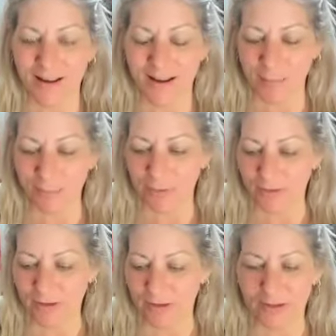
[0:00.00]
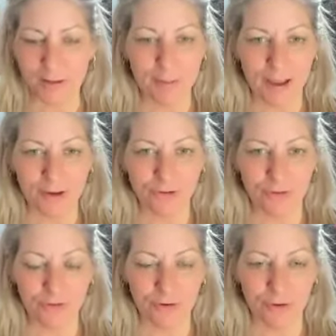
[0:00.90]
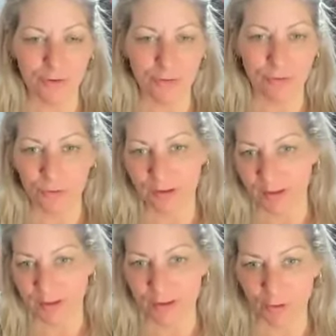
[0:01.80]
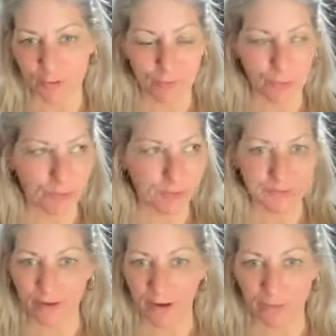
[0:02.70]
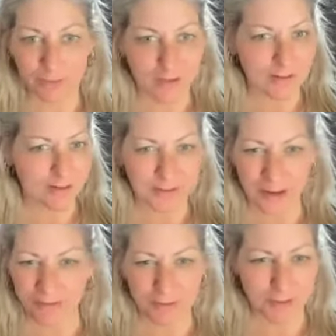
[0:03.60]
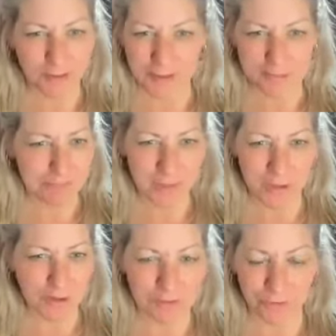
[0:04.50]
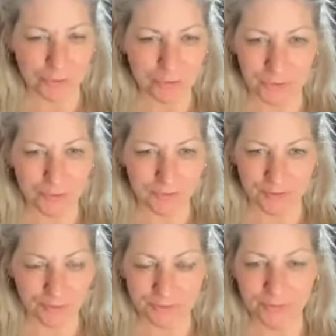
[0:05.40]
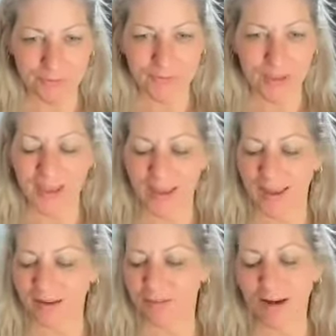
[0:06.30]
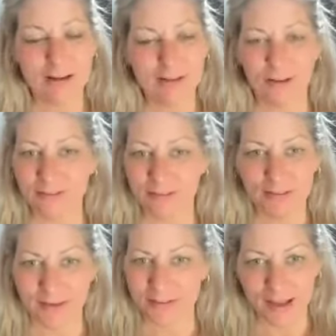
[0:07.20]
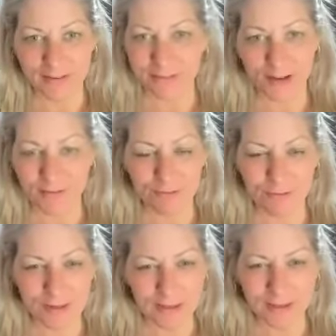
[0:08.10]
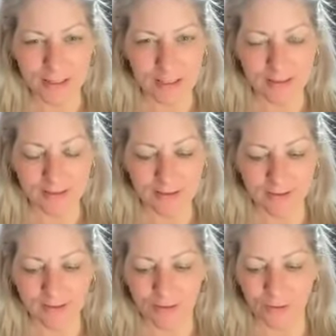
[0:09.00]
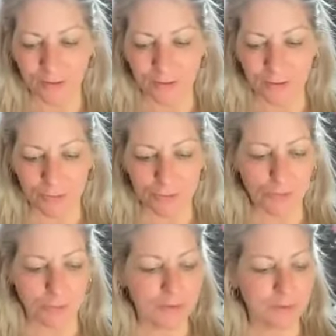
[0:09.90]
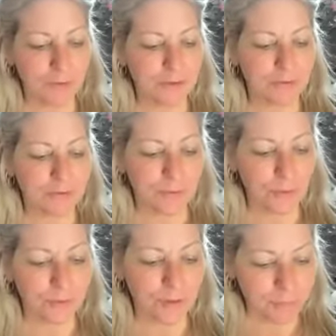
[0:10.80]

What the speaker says: empathy and compassion for the ego, for the self that is not really your truest self, and recognizing that that's not really you. So when you get so